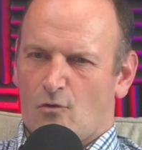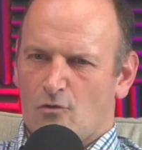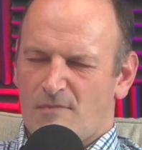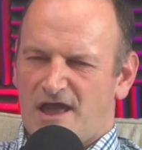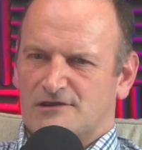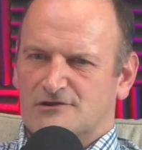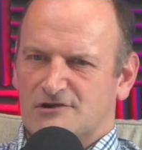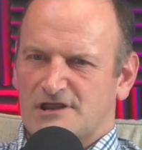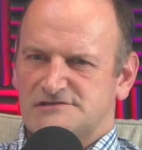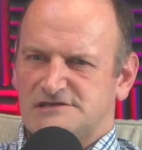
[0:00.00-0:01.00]
All men are
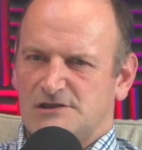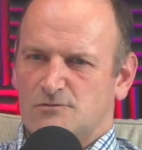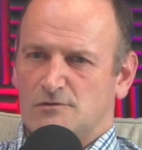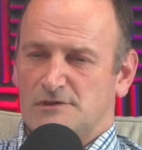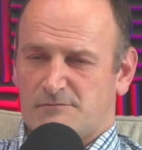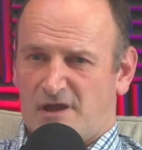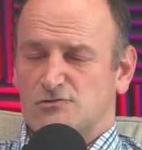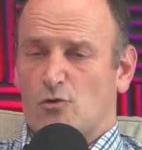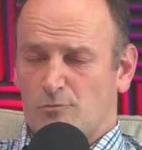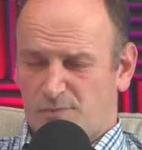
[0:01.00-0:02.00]
created equal. He
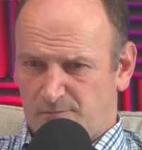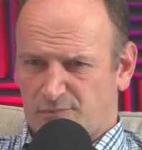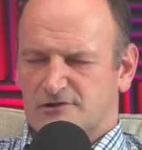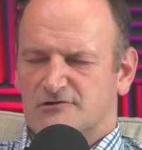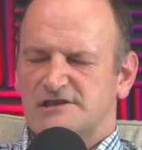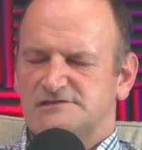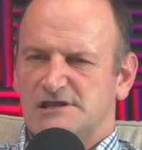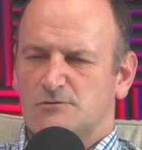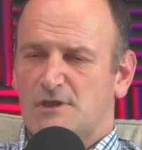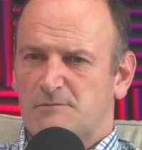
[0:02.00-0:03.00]
meant all people are
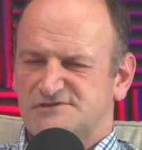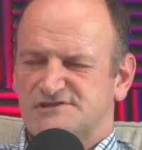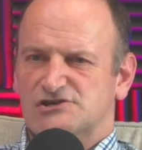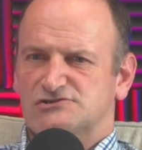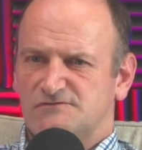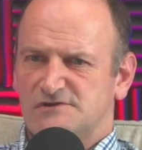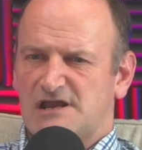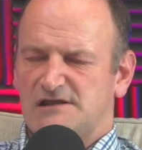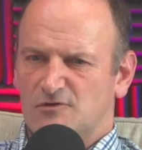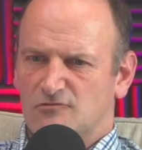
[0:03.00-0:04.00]
created equal in possession of
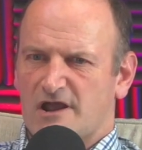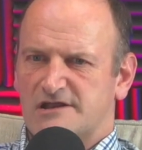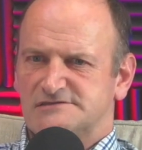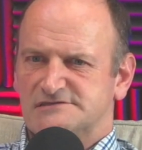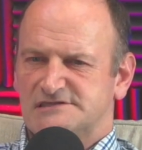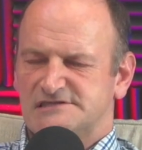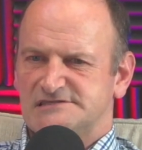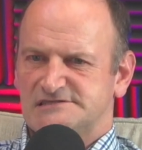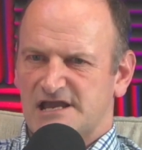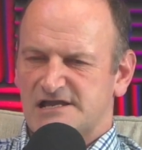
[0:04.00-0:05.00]
inalienable rights.
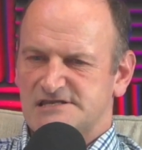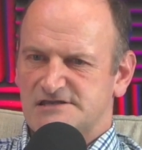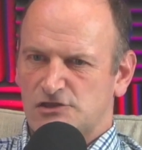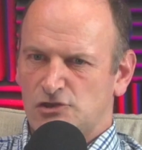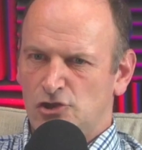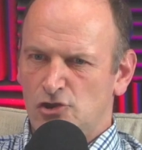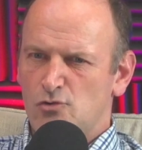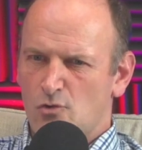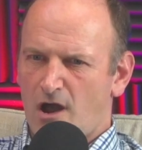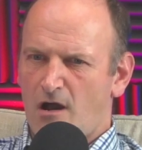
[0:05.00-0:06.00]
This is the idea that
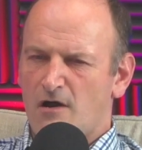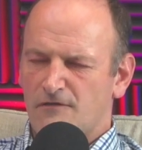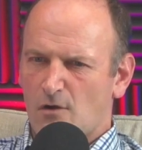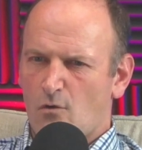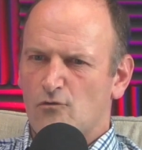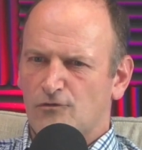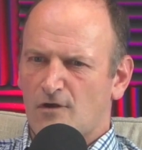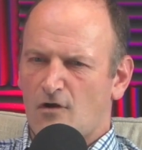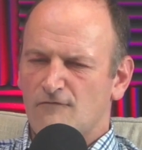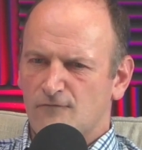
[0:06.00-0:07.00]
you are the
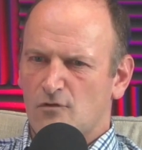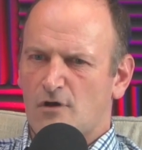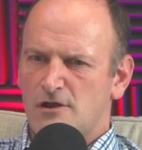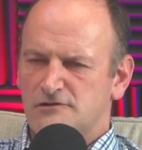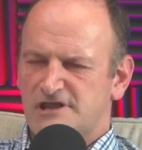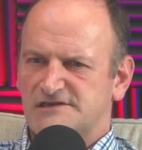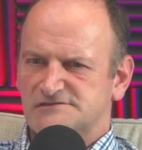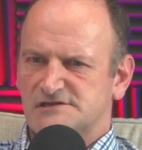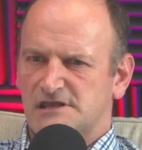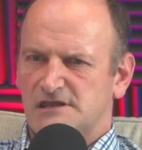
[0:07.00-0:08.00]
author of your own
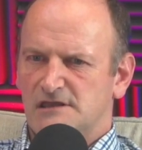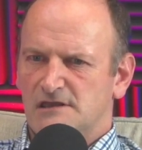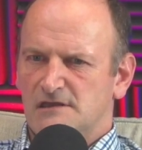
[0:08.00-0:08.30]
destiny.